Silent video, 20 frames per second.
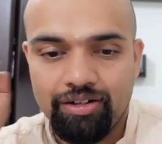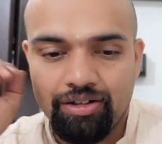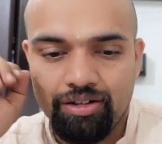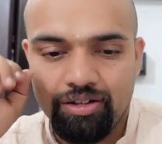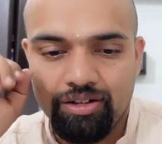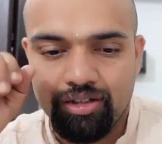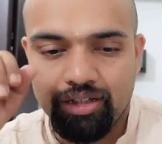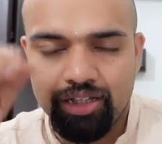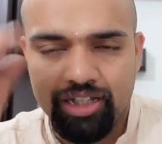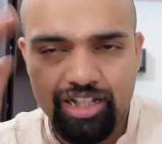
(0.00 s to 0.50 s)

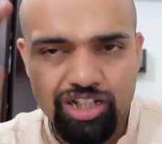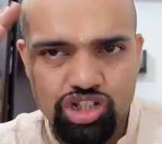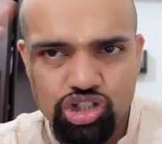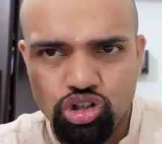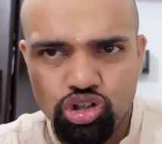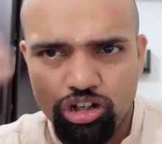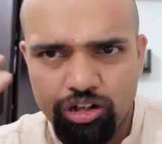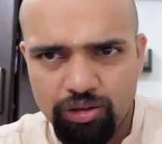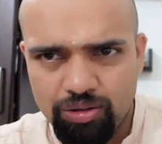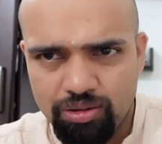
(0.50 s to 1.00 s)
It's
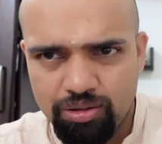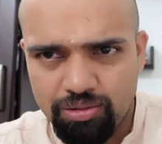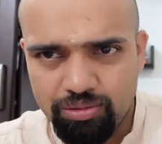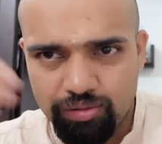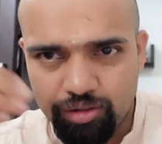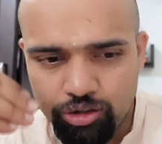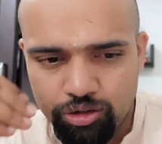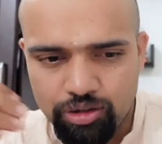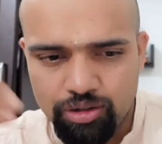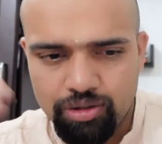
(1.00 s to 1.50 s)
your
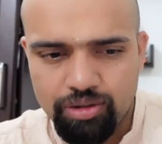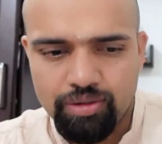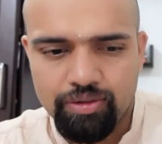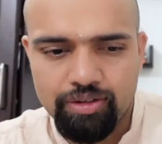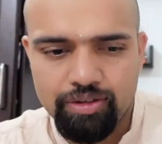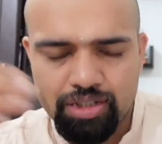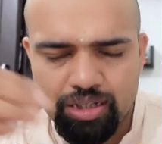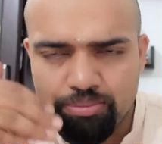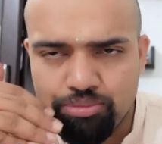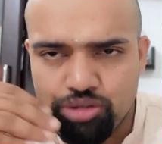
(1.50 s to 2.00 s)

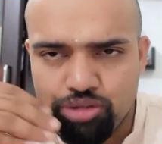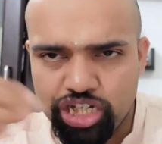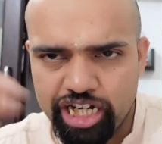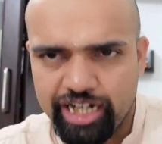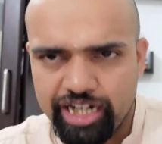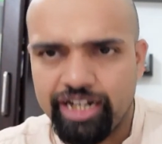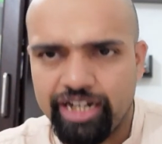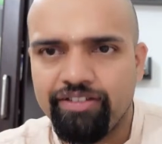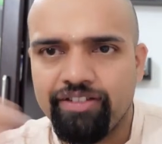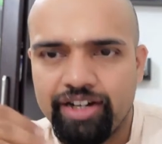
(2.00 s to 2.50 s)

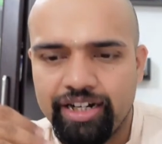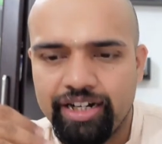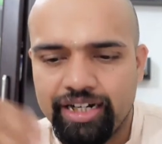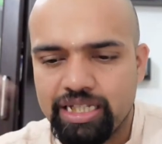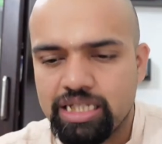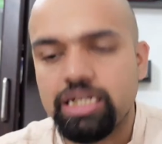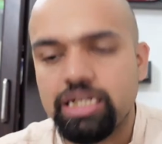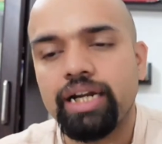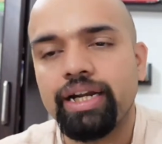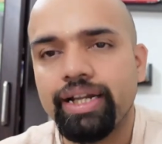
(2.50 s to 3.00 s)
subjective
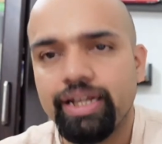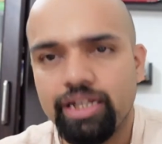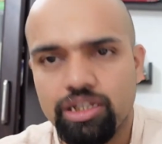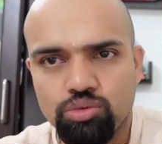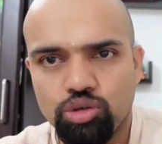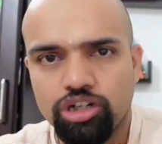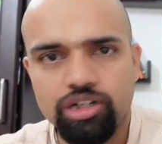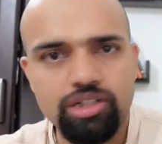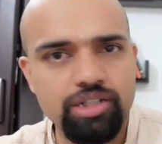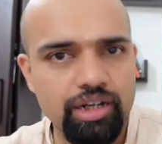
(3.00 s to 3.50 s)
understanding is what
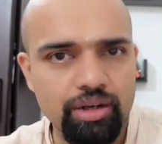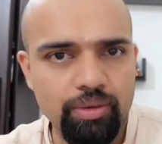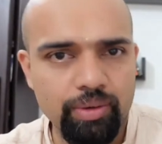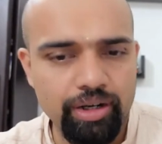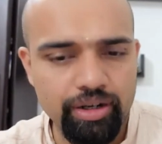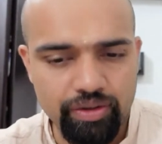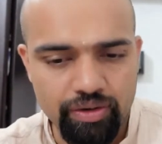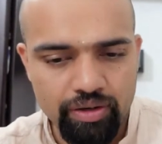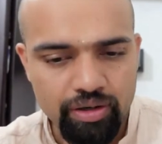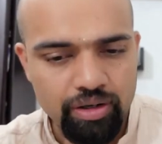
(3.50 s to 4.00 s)
is required here.
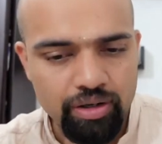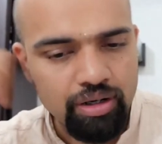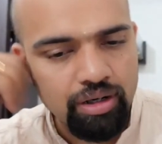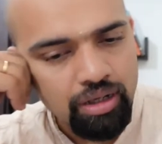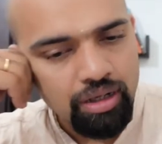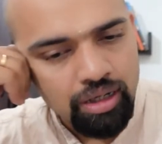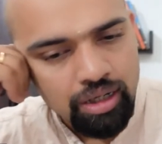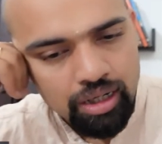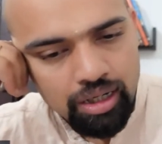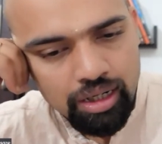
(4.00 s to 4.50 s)

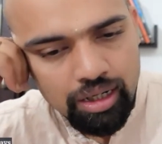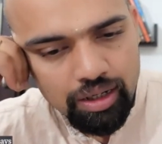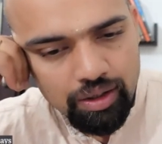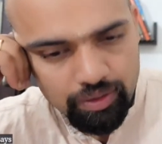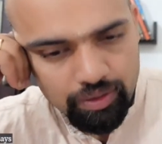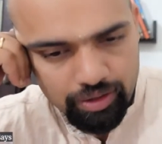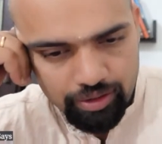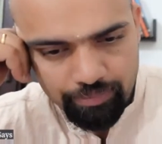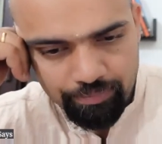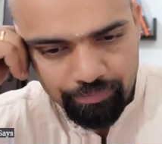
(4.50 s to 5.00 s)

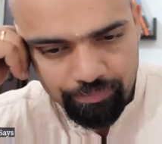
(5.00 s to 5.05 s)
Okay.